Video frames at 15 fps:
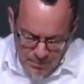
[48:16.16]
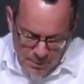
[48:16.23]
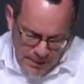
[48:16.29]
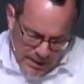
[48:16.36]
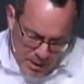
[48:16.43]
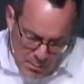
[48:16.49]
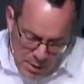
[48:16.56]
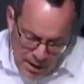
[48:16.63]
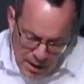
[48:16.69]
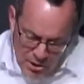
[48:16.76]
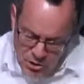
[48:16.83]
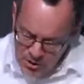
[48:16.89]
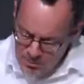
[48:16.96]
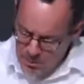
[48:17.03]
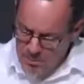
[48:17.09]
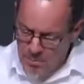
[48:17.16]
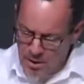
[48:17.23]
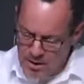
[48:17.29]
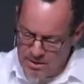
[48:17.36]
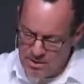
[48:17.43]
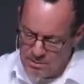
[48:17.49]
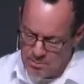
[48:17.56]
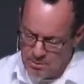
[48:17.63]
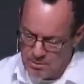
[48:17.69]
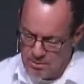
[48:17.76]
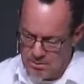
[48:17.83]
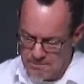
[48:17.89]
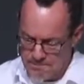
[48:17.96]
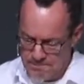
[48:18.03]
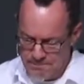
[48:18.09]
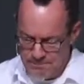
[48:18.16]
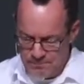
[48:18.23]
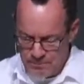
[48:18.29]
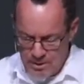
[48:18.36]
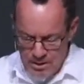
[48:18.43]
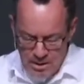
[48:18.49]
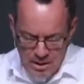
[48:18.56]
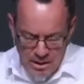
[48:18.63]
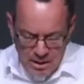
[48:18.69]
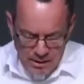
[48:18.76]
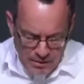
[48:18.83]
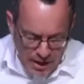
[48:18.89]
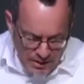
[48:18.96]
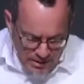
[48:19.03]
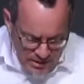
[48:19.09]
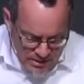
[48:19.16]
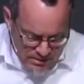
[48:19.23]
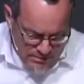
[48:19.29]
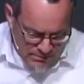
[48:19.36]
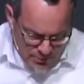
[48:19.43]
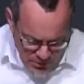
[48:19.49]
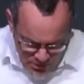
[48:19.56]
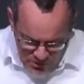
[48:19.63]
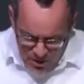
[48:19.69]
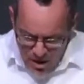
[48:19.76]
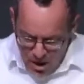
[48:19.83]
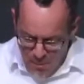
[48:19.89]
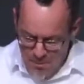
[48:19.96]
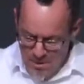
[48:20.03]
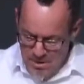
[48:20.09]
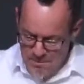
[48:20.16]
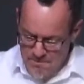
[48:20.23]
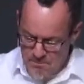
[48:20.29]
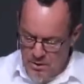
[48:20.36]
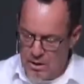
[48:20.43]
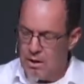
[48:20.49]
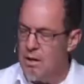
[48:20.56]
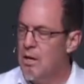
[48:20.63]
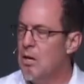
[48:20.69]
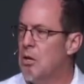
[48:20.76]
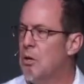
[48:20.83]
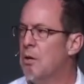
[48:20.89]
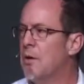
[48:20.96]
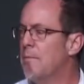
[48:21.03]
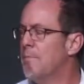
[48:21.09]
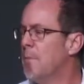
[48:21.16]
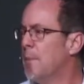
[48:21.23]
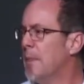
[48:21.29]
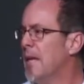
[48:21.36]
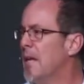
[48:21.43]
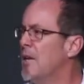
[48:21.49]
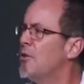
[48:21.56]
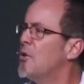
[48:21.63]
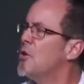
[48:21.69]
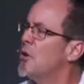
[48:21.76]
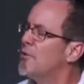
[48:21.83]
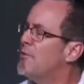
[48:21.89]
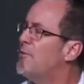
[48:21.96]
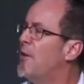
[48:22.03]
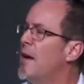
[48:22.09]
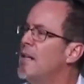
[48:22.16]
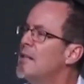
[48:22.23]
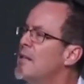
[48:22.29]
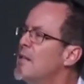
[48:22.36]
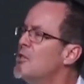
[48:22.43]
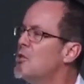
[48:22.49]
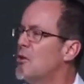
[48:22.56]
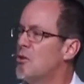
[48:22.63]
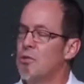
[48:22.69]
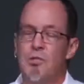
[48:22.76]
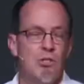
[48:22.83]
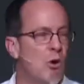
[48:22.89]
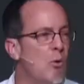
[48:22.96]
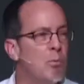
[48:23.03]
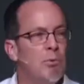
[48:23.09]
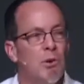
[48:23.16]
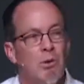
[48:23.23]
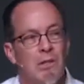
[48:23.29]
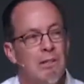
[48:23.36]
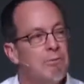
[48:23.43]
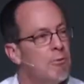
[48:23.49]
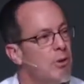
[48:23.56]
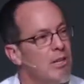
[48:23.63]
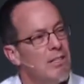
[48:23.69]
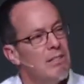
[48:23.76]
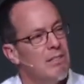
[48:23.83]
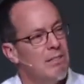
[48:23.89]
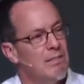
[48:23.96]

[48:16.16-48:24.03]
And it may actually be possible that for some, either your failings are so proliferate